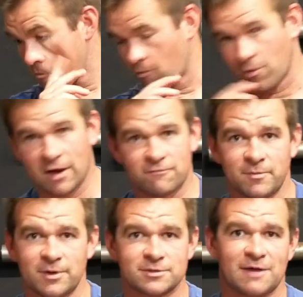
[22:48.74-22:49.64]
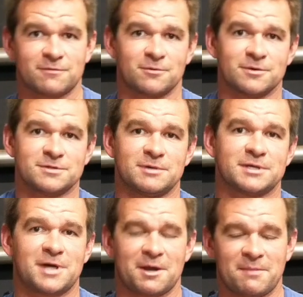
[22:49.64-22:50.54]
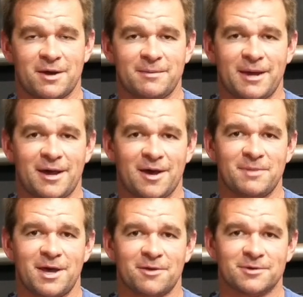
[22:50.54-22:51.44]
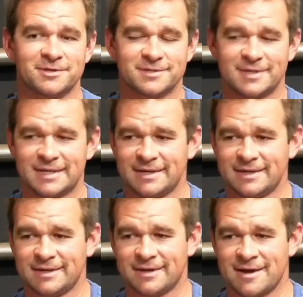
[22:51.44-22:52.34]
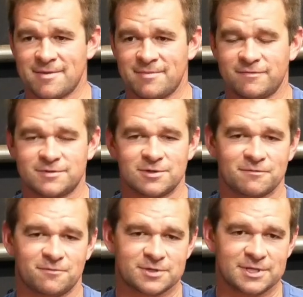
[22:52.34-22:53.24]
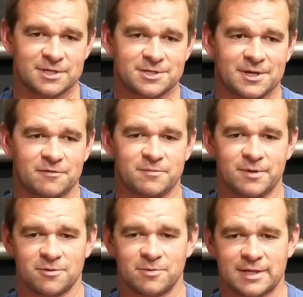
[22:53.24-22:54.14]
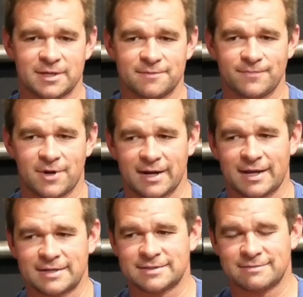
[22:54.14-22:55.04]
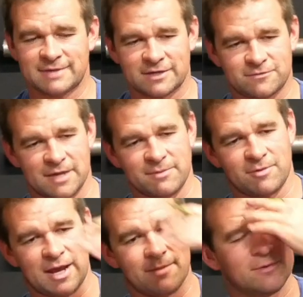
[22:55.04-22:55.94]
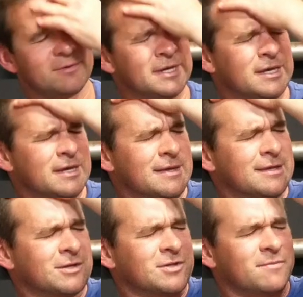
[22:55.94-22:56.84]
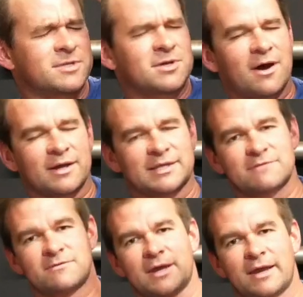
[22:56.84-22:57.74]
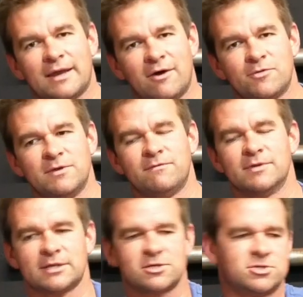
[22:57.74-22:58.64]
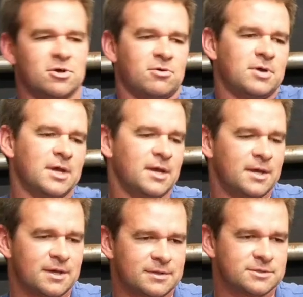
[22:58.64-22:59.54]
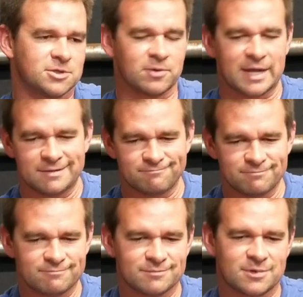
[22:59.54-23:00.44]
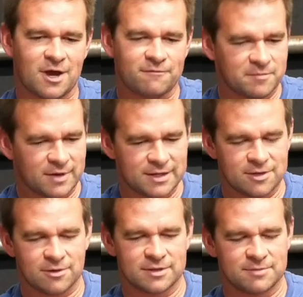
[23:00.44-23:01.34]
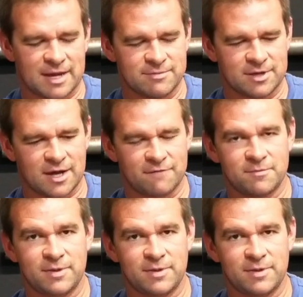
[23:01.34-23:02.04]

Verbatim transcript: We'll go out for beers afterwards and we can talk about how bad it was. If it's during the 14-ish, I'll have to be on the weekend. All right, guys, thanks for letting me ramble. Thanks for letting me talk. Thanks for hanging out with me. If you like the show, donate coffee money. Go on the Buy Me a Coffee